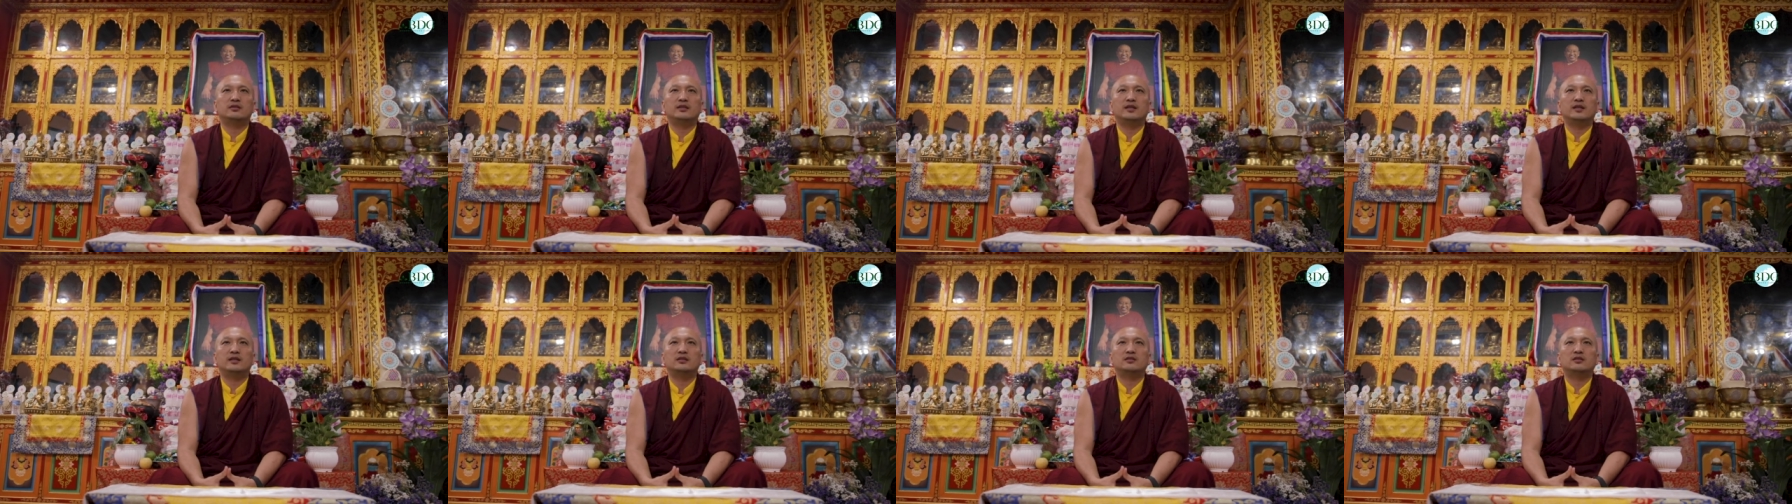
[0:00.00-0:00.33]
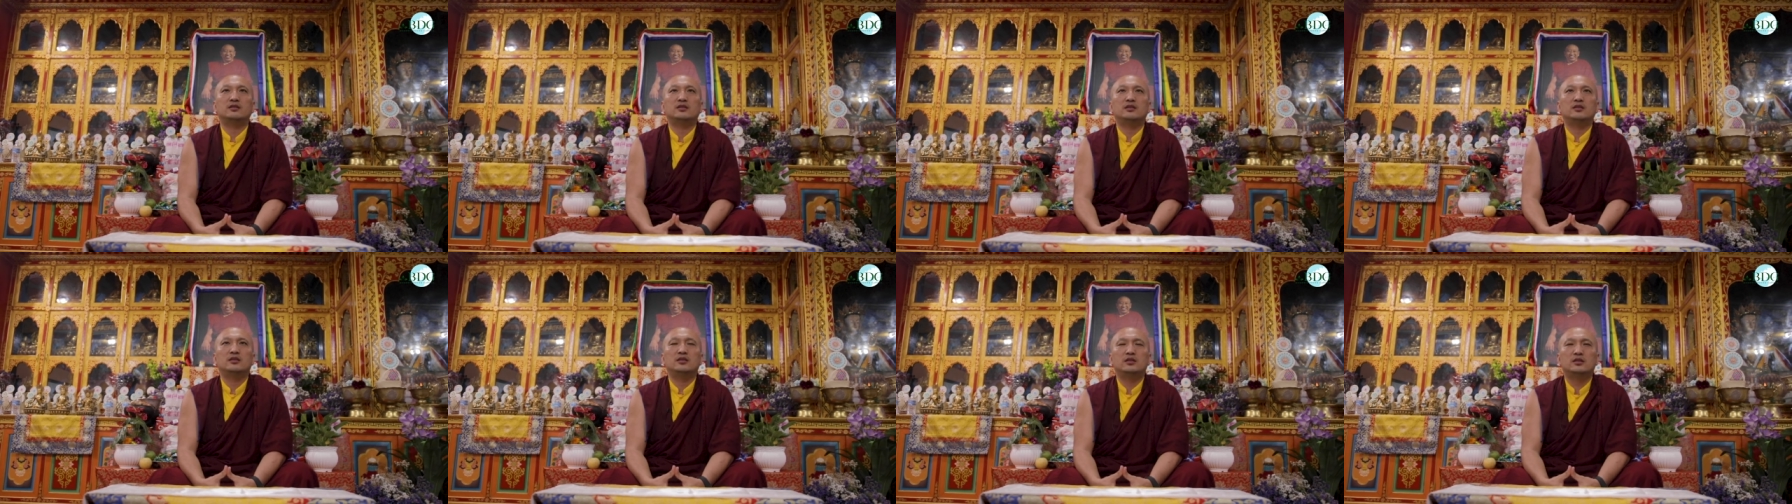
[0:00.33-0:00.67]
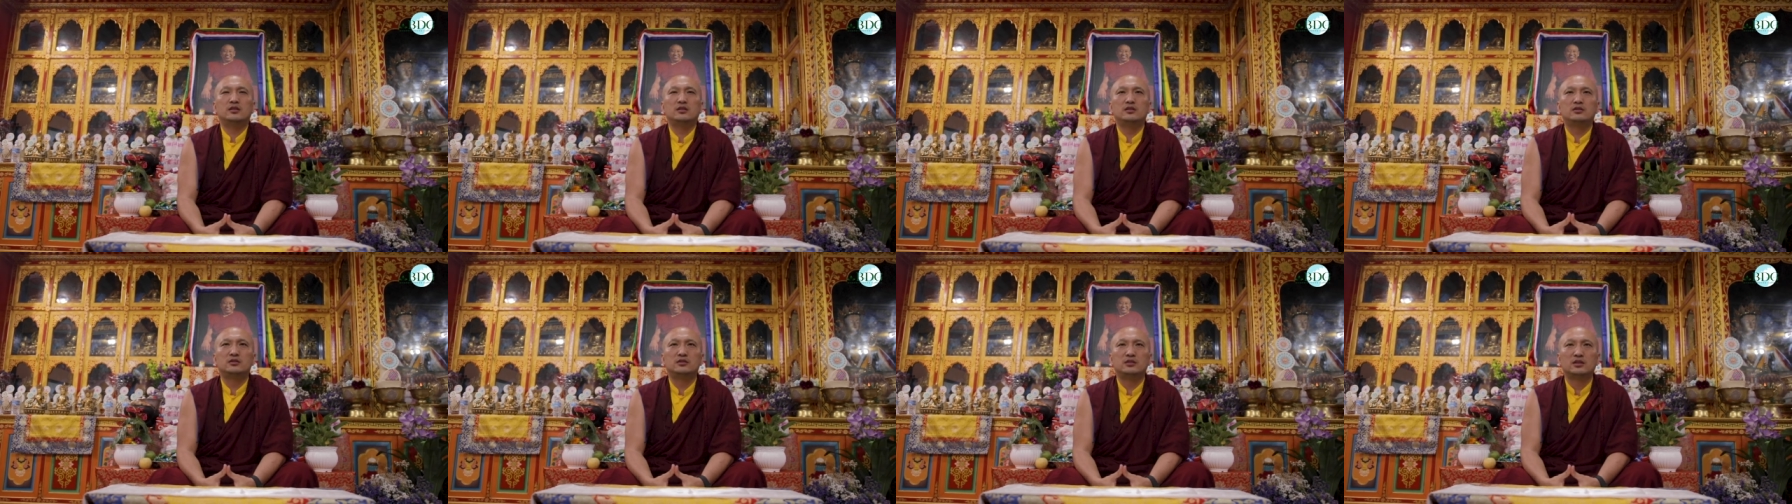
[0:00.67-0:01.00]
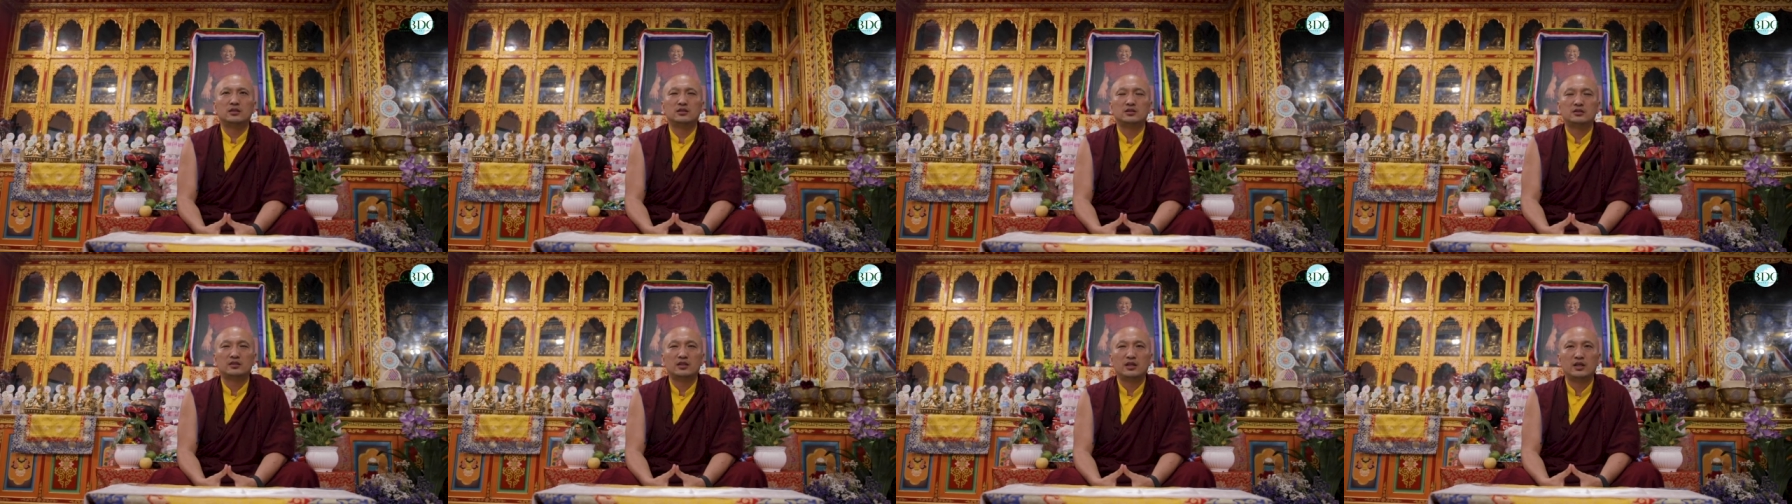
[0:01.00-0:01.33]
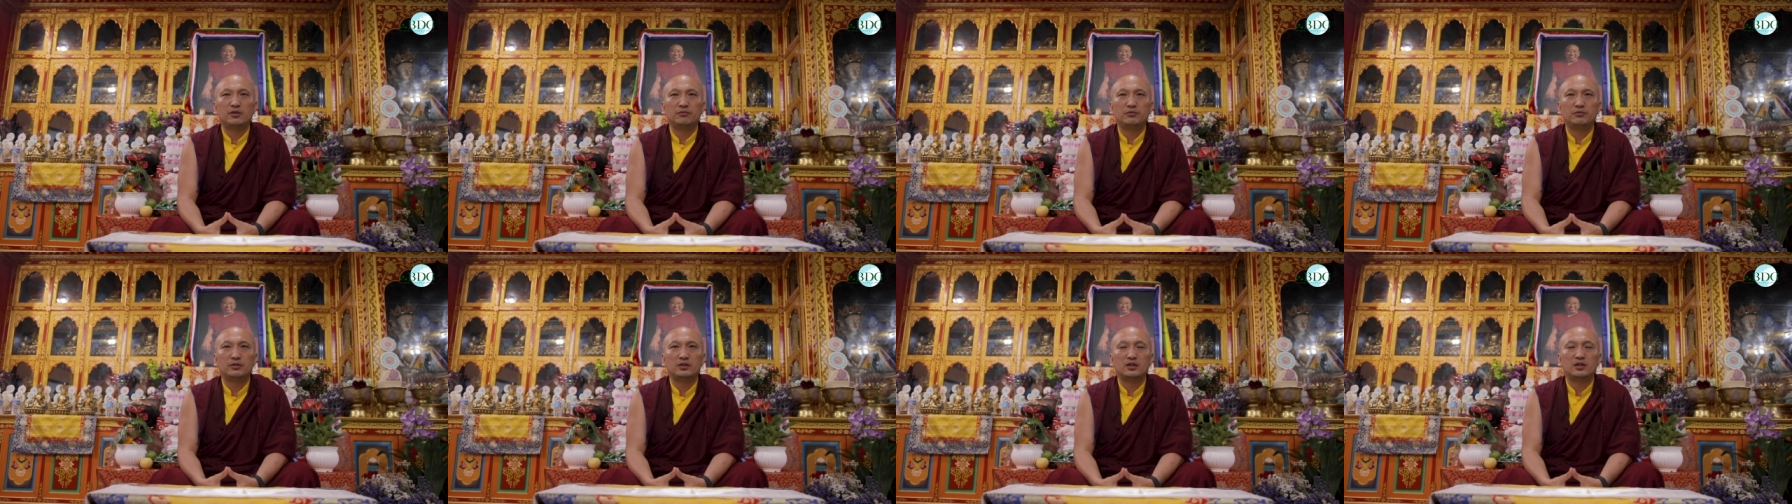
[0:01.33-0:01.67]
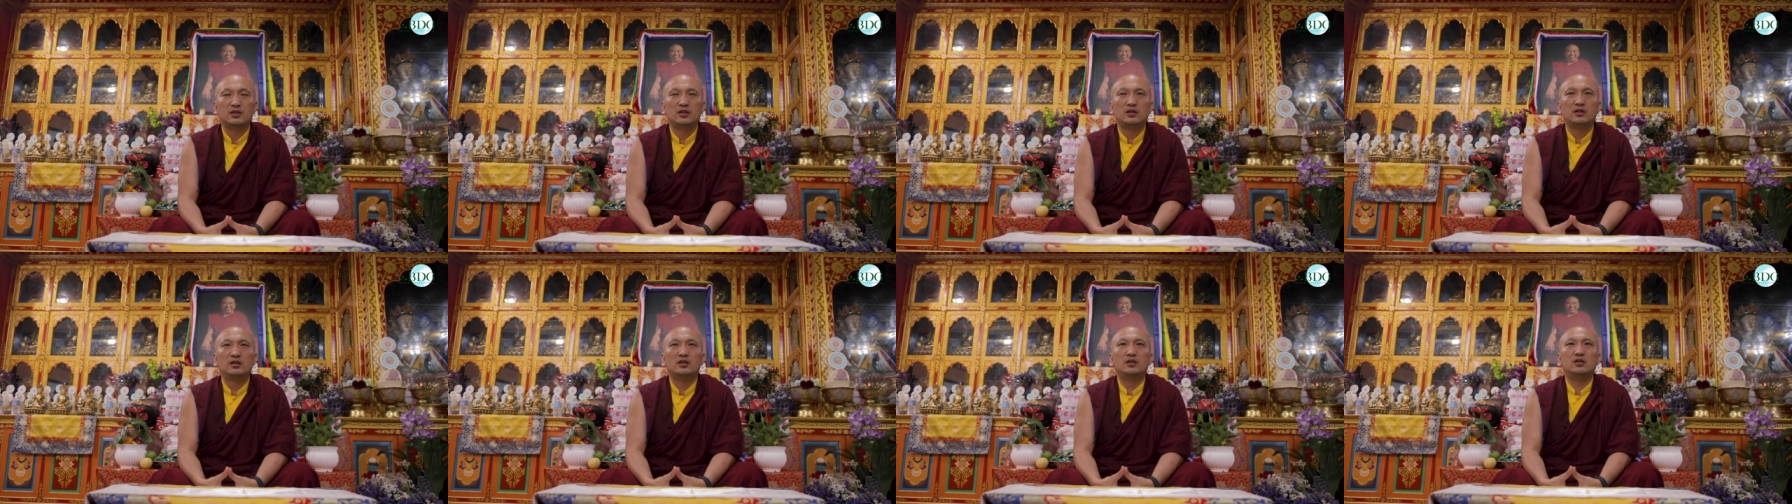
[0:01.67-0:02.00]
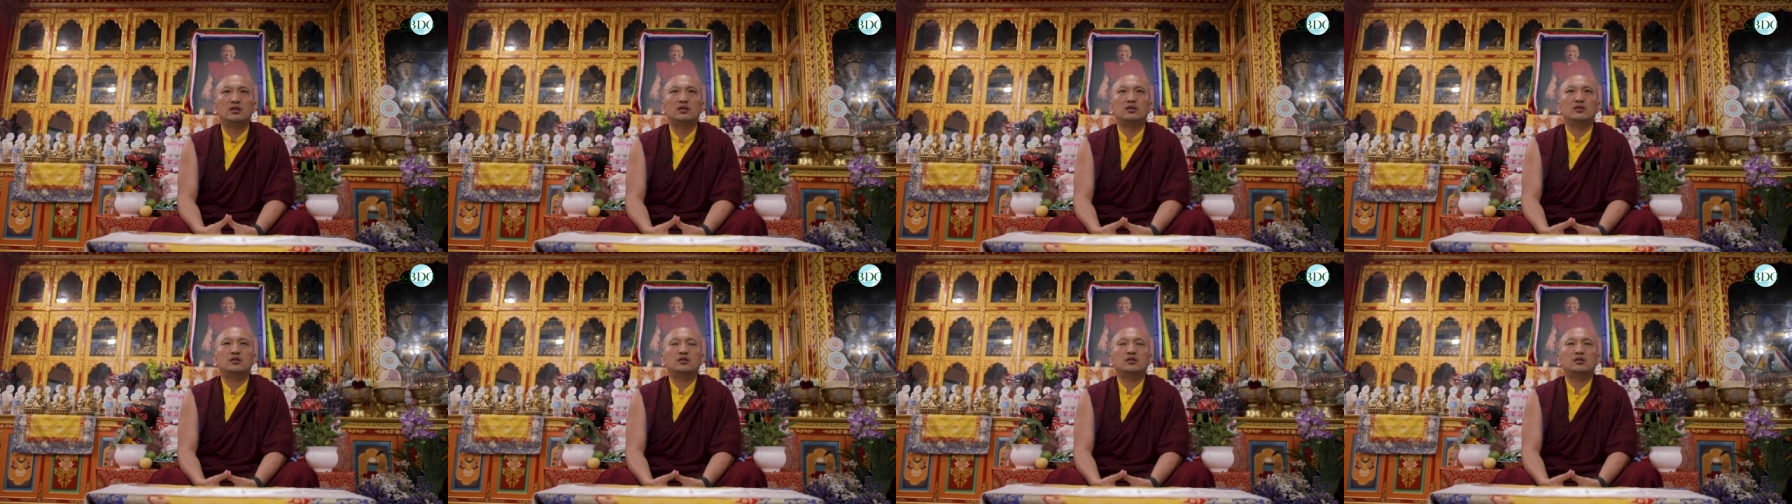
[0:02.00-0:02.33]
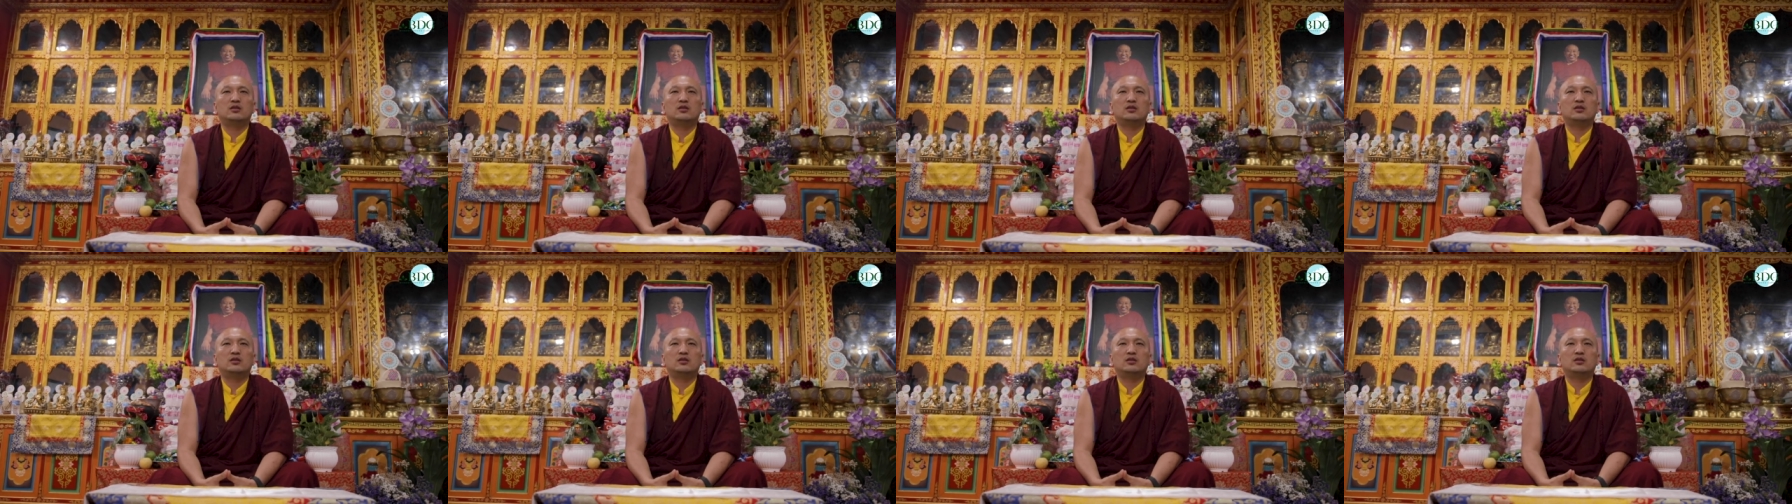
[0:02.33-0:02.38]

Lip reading: that just having a